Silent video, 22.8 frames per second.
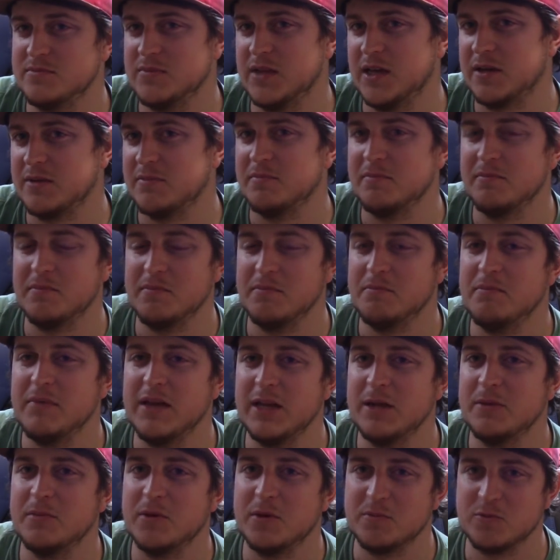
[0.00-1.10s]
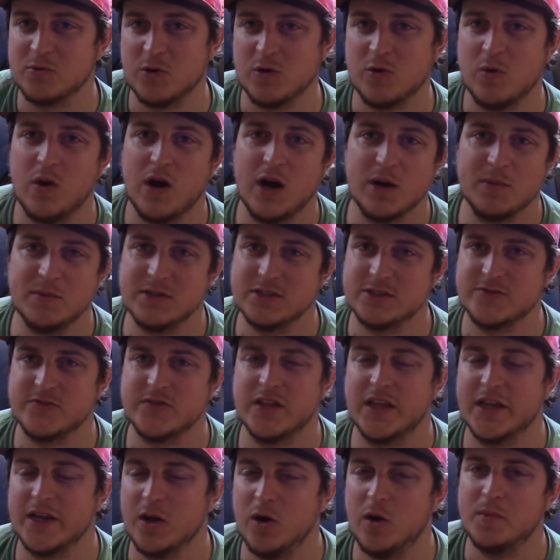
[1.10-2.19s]
like minimum requirements for
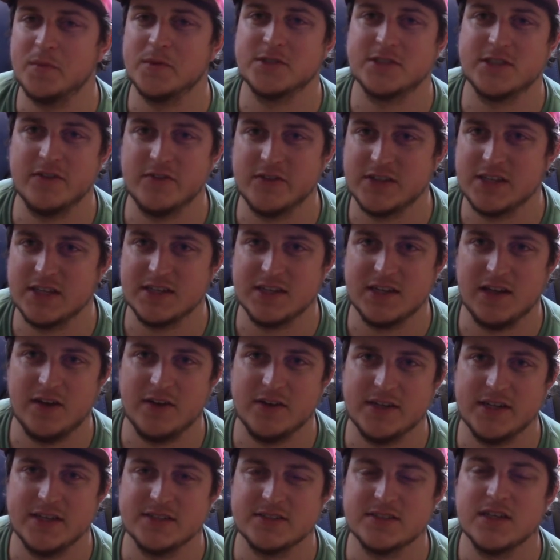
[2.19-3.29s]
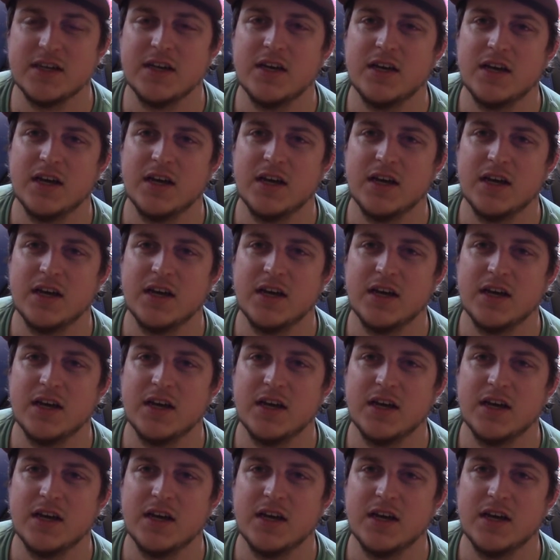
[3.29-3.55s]
like almost everything nowadays,